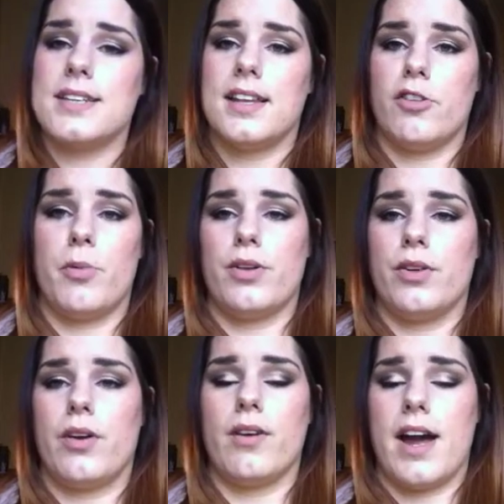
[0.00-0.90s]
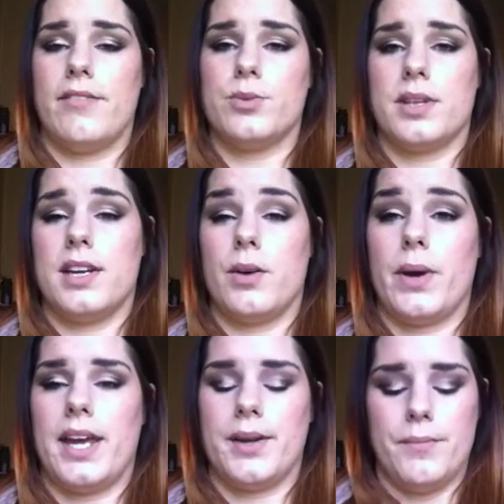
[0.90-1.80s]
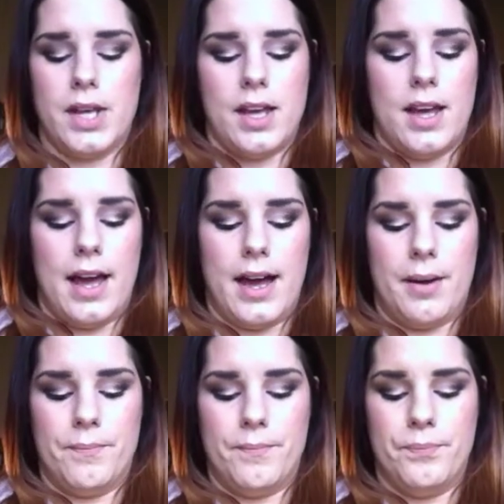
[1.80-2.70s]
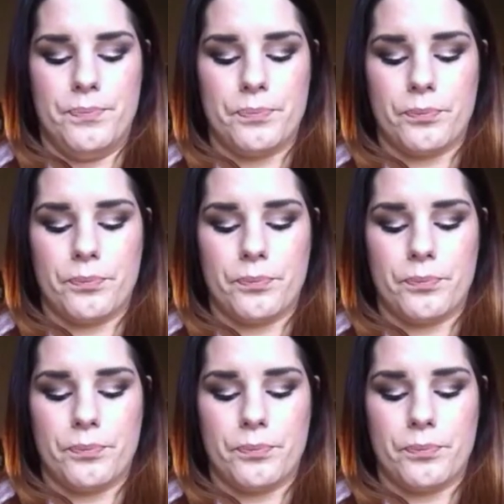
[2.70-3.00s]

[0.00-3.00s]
and they've both arrived within a week. And